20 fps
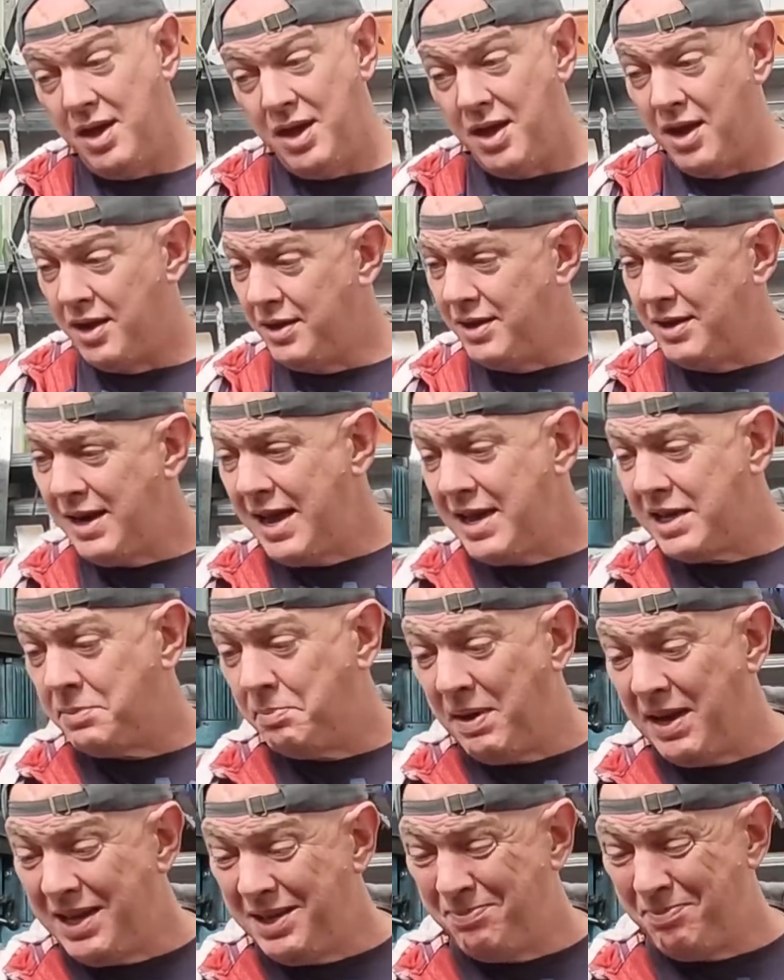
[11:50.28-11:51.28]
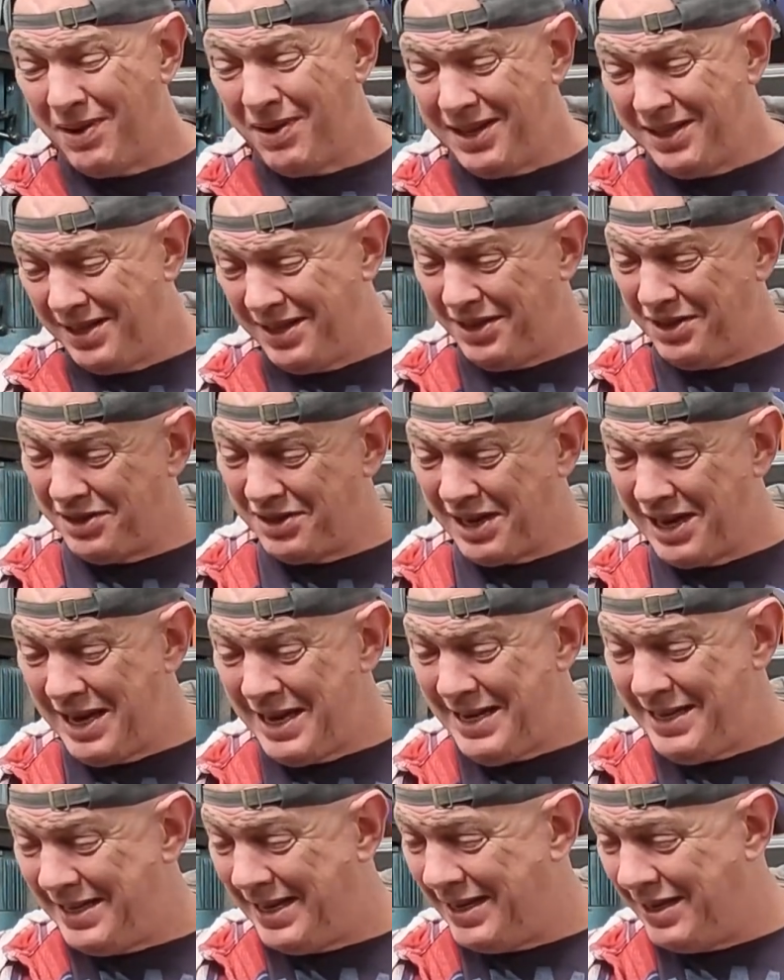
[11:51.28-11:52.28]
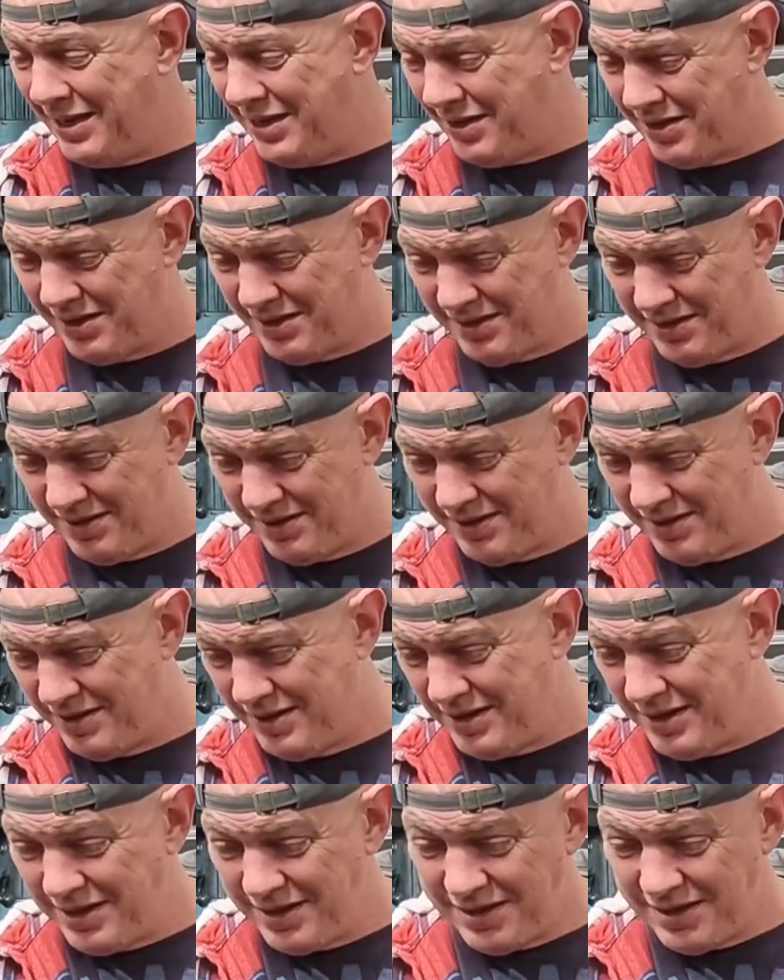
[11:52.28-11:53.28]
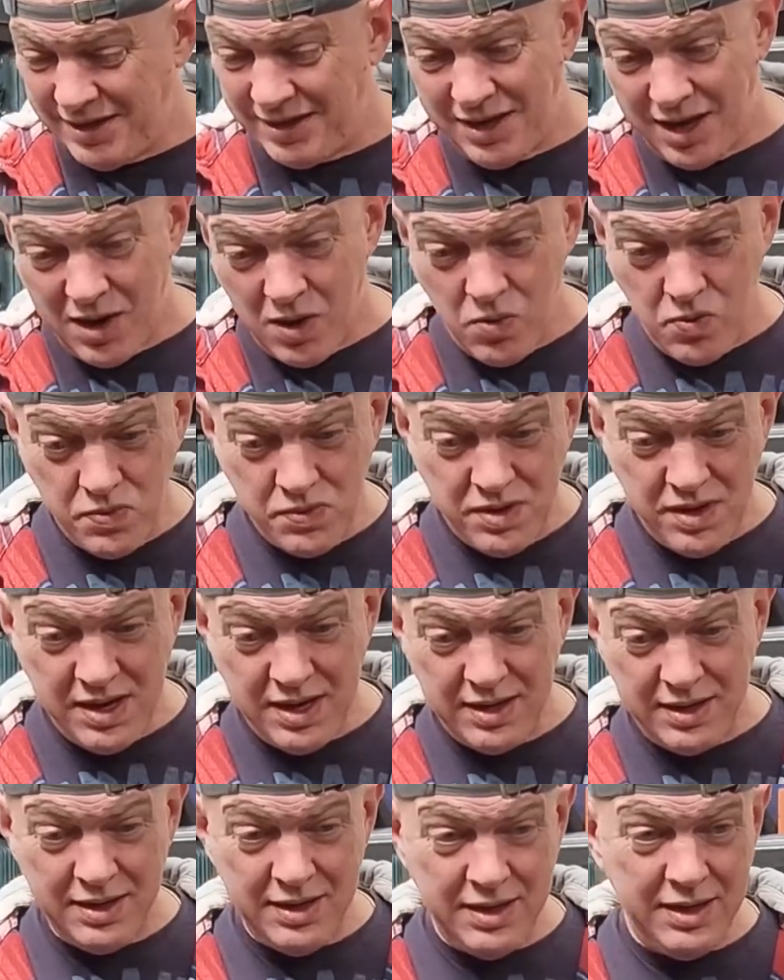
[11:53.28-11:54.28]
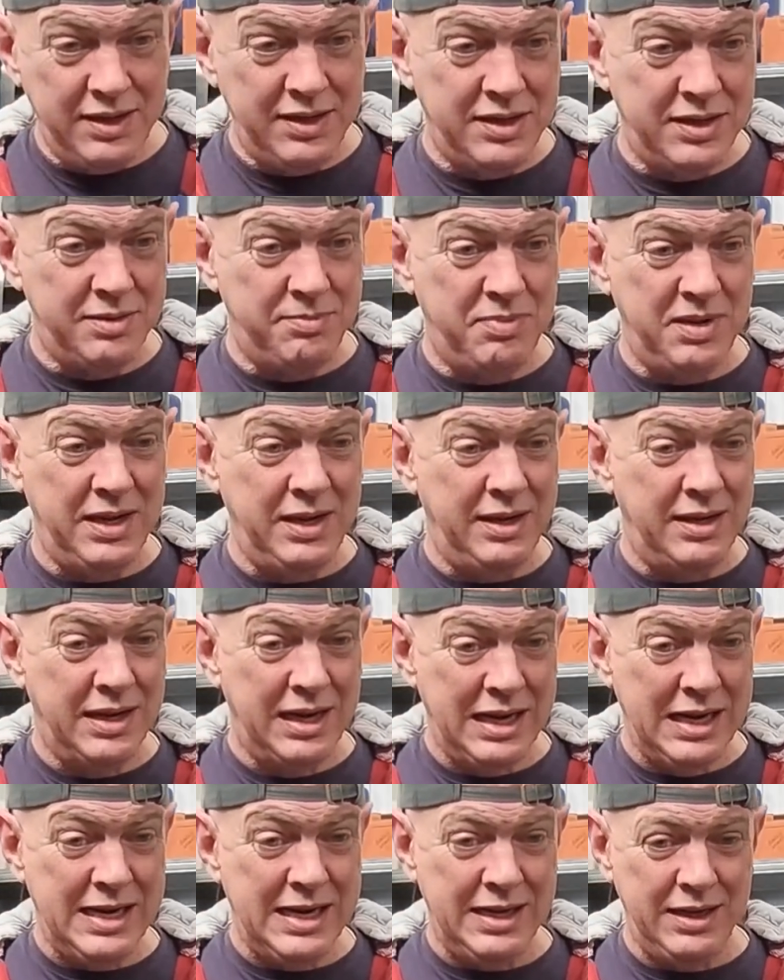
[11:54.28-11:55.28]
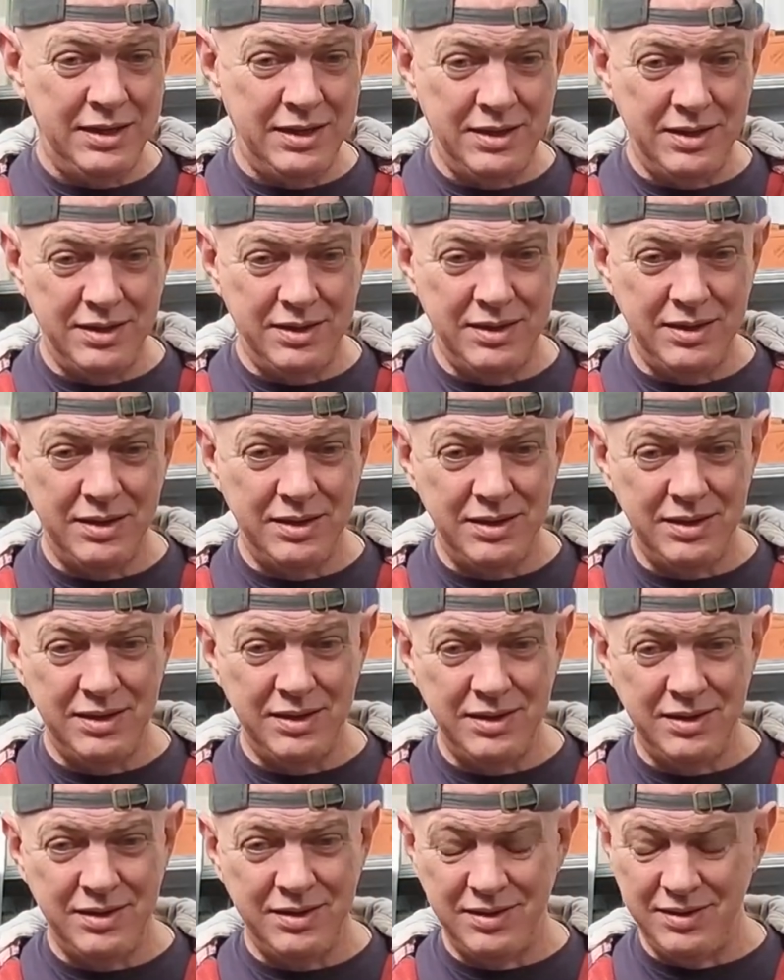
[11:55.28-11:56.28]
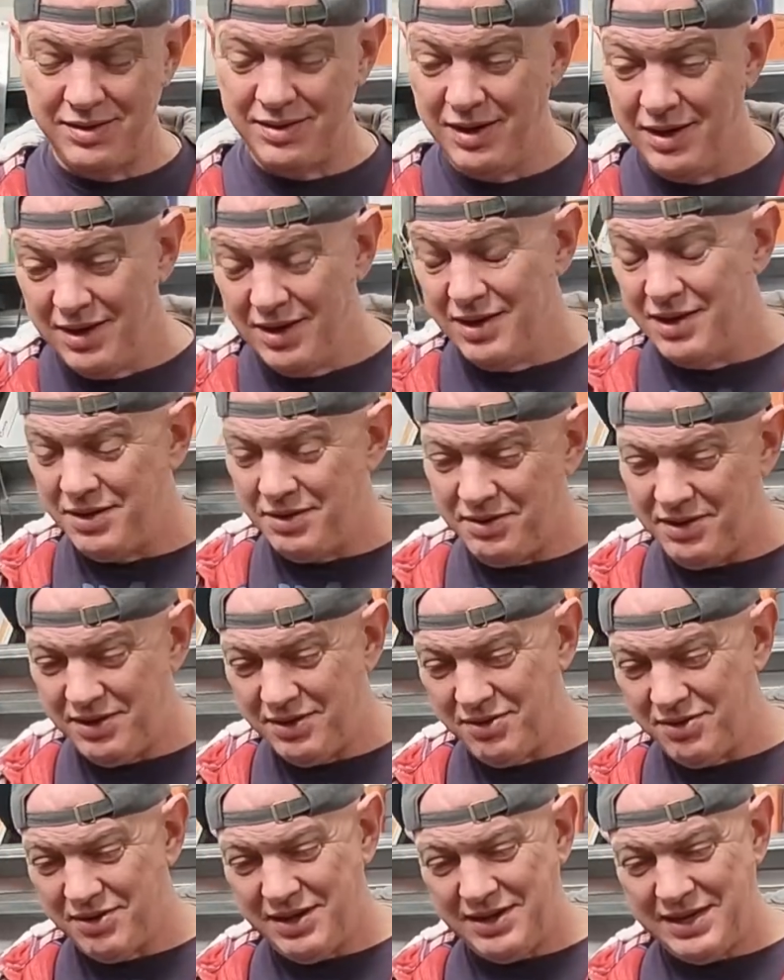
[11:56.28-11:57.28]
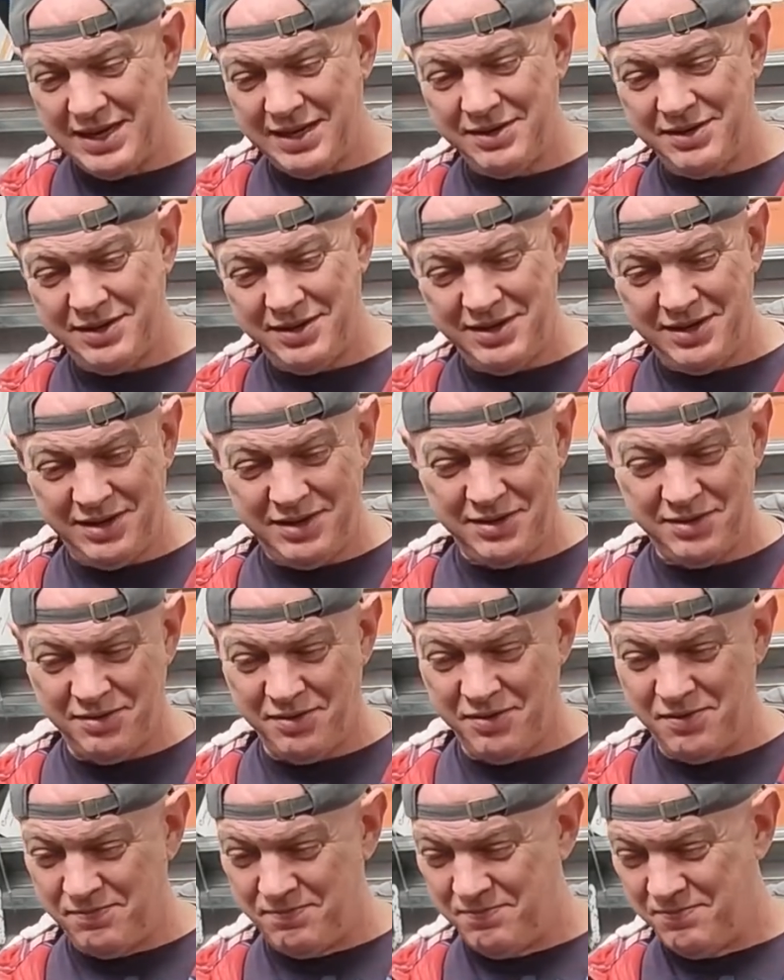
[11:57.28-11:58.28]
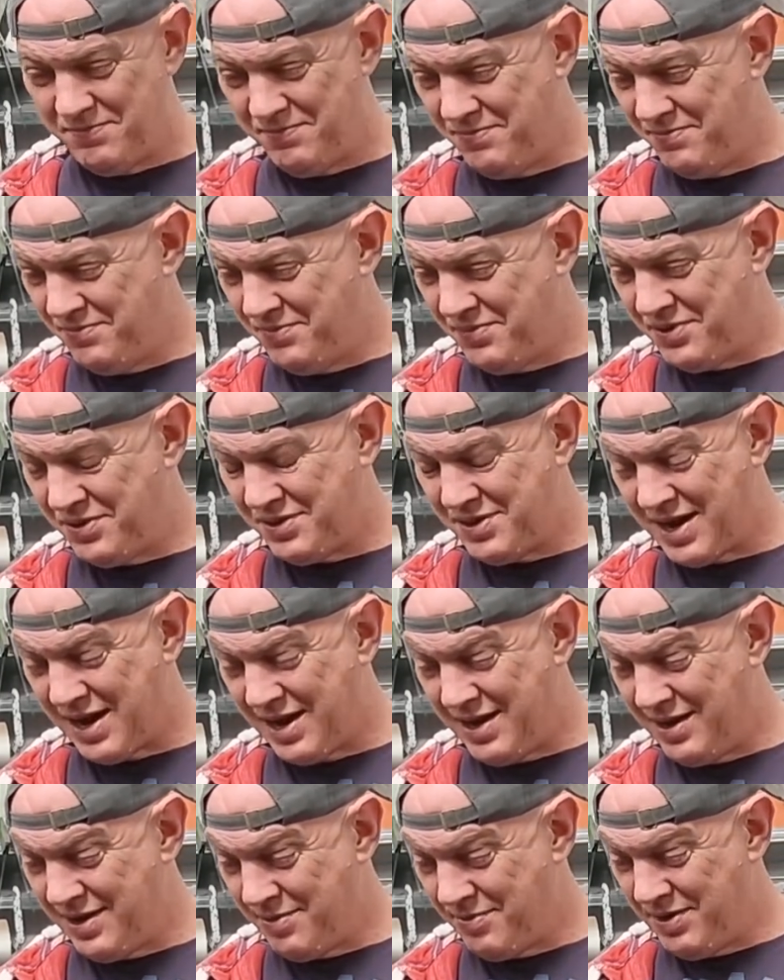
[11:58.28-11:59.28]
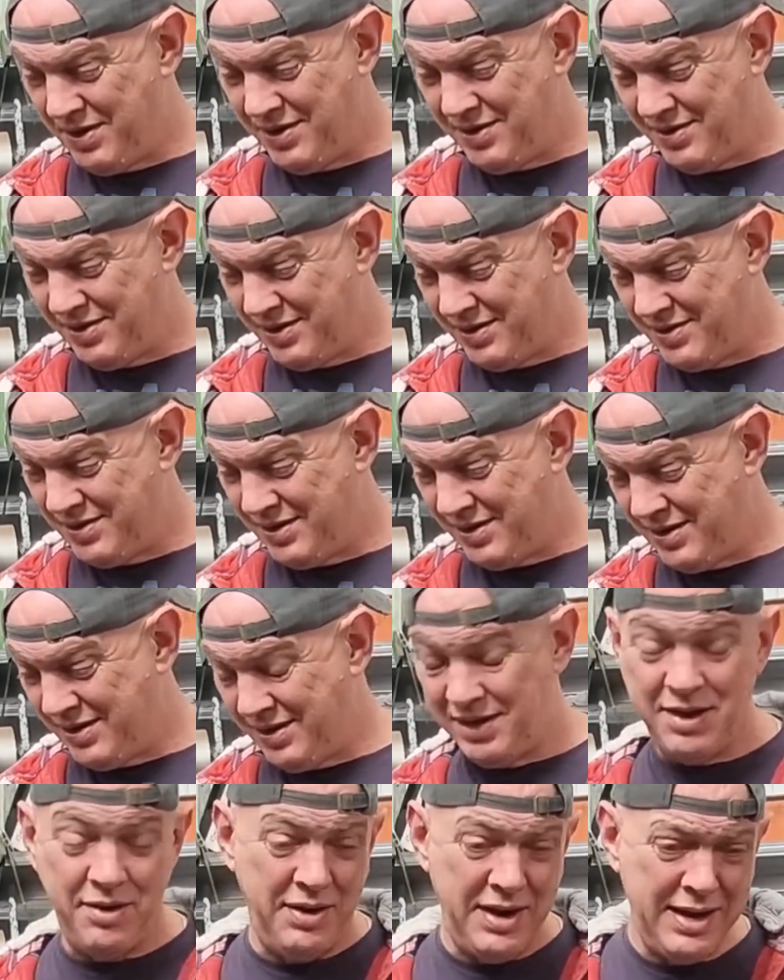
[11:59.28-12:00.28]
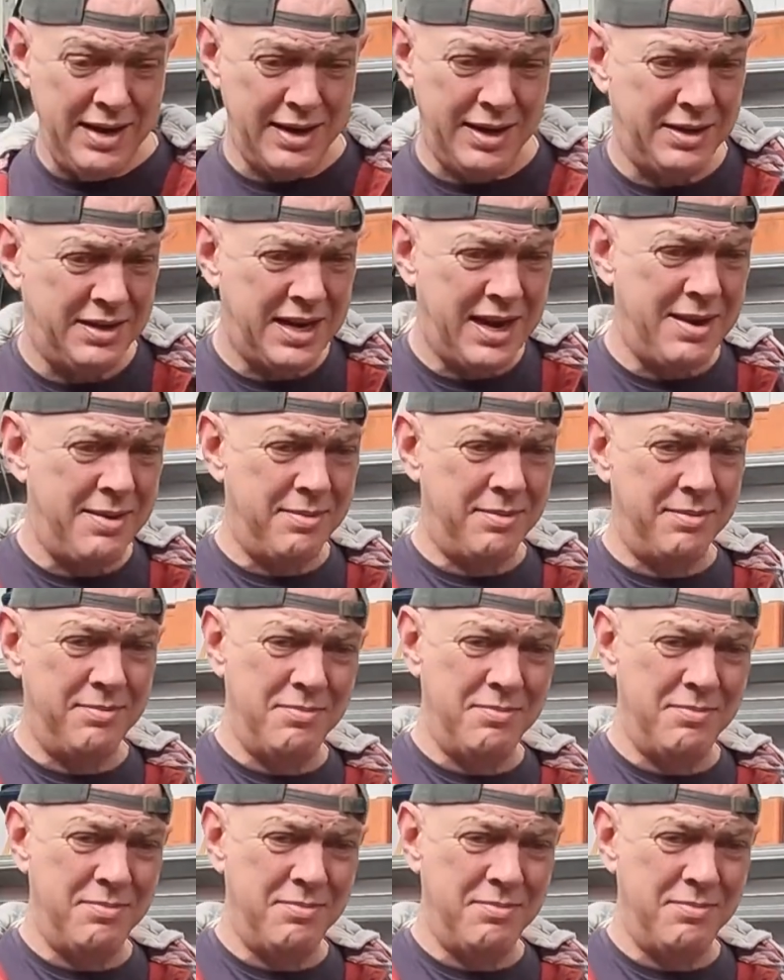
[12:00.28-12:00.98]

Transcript: And the next bit is basically just cleaning. This whole thing needs to be cleaned. I mean, you've got it down to this sort of state. I mean, it ain't going to take